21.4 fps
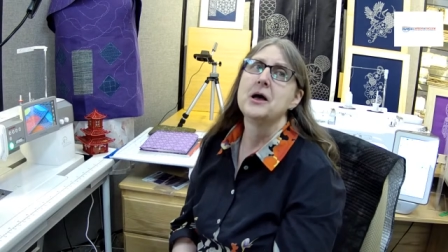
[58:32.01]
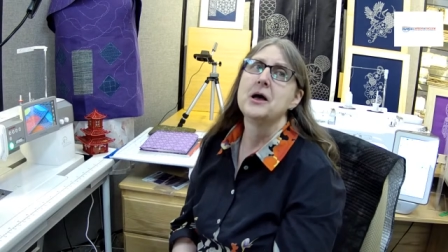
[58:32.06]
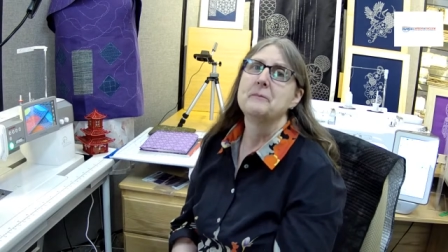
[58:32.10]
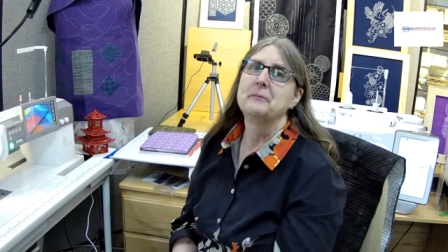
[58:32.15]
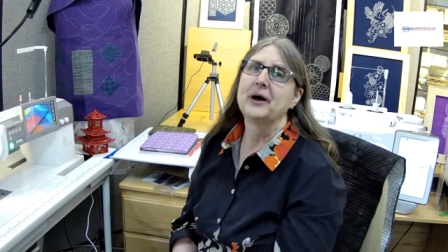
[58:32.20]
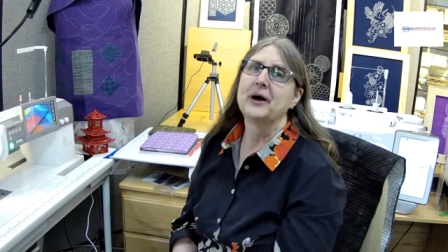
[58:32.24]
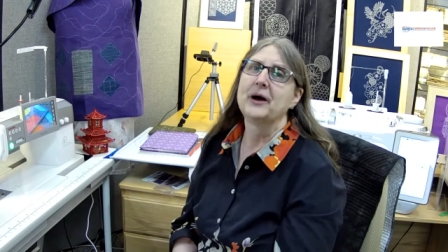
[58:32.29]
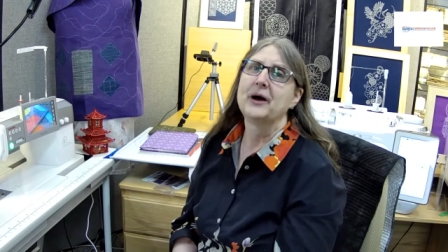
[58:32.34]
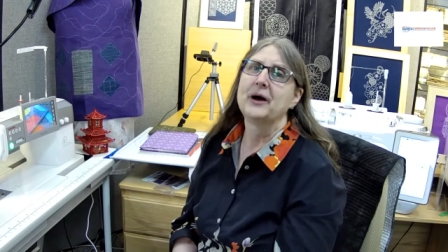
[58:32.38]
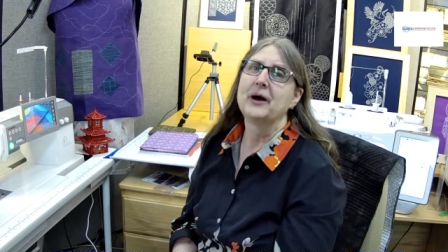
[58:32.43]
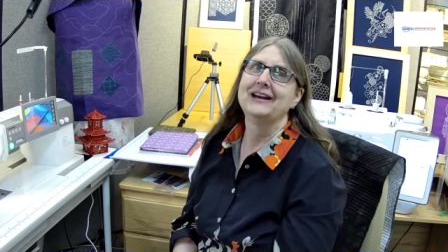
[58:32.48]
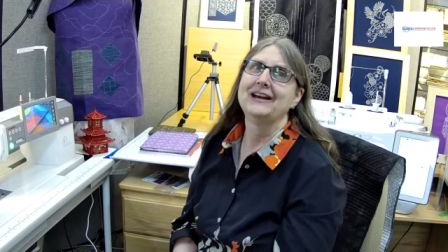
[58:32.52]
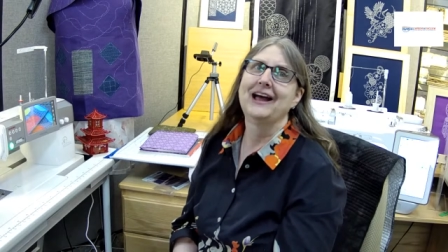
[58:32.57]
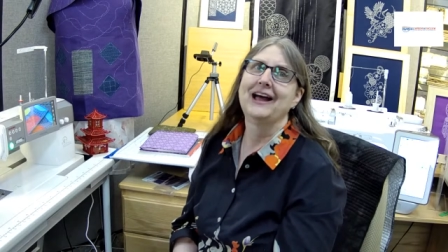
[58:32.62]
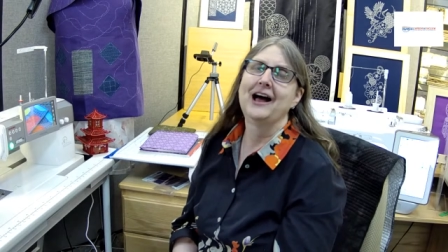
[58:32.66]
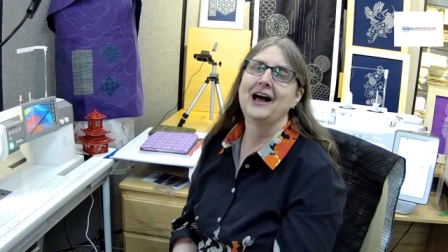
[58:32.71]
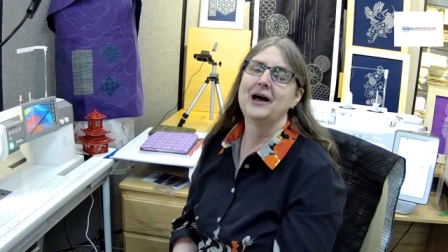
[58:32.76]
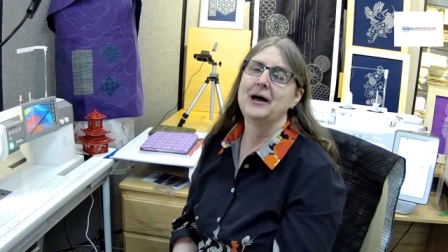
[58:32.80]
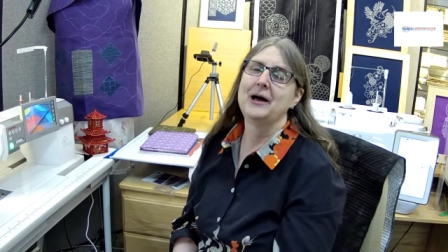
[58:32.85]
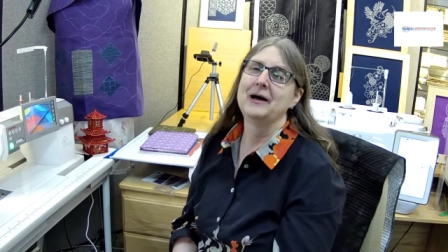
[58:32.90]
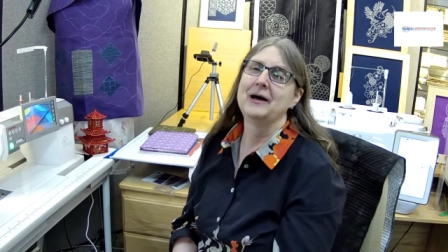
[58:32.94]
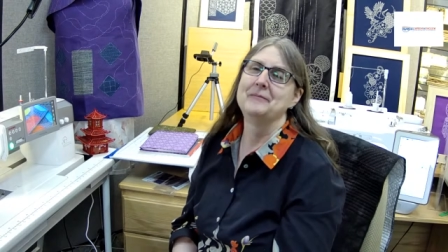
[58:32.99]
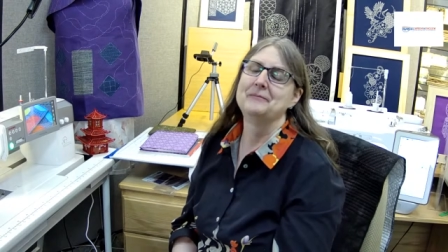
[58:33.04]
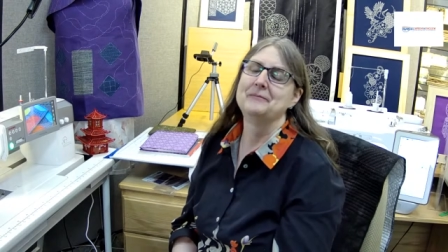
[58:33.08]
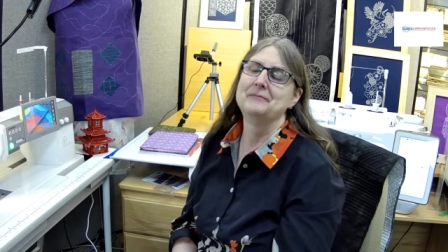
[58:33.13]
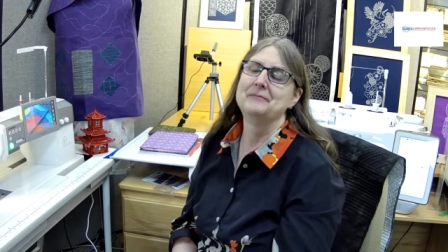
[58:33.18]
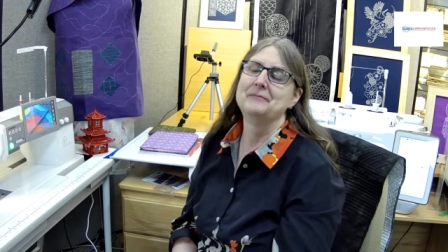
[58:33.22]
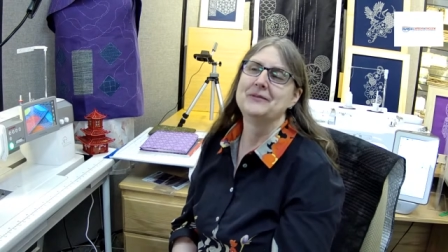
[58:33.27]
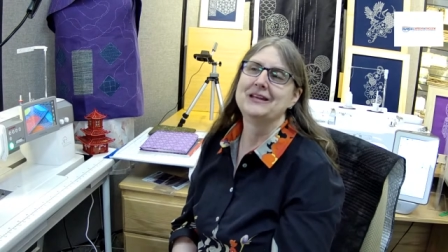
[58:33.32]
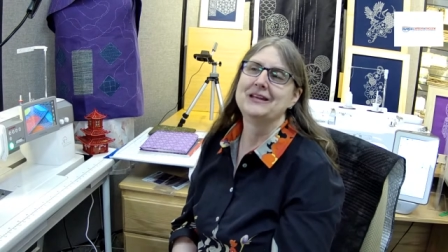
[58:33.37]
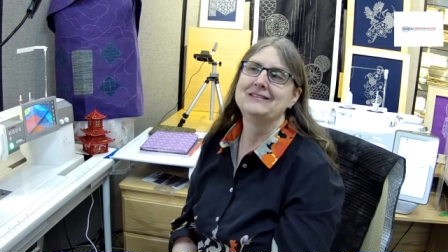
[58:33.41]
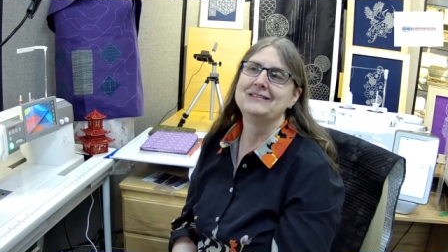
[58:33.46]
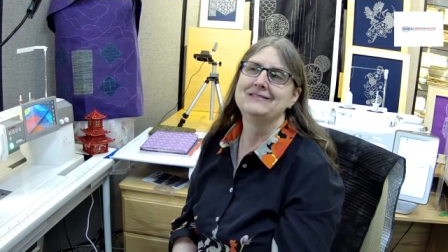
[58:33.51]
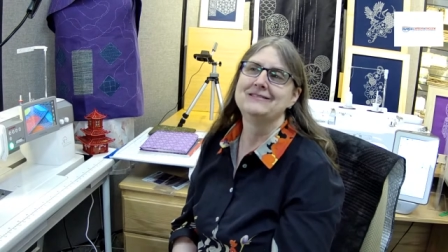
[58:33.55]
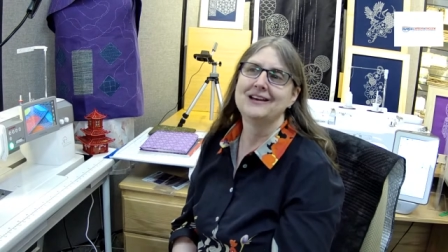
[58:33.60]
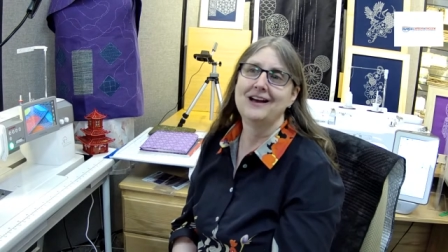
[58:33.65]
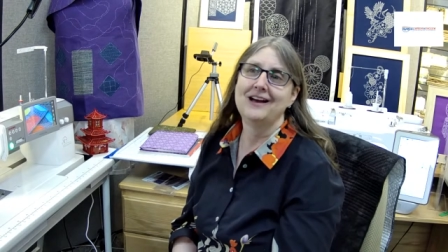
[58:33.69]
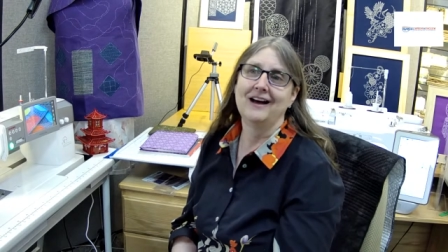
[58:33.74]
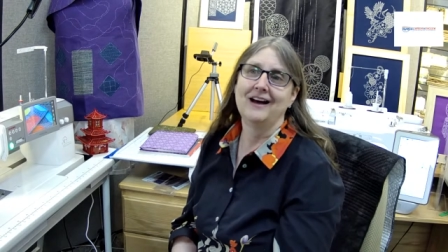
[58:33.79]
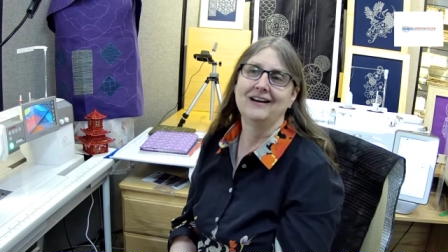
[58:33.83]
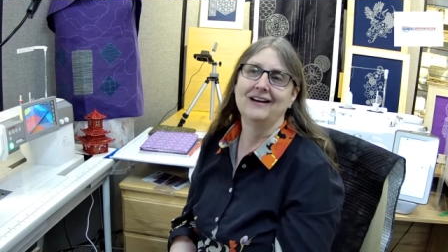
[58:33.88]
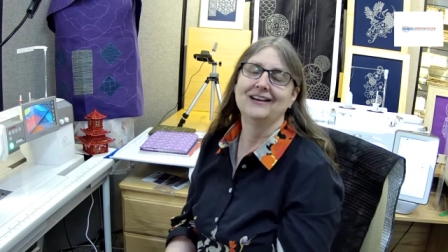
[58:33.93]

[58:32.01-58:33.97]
But um, yeah,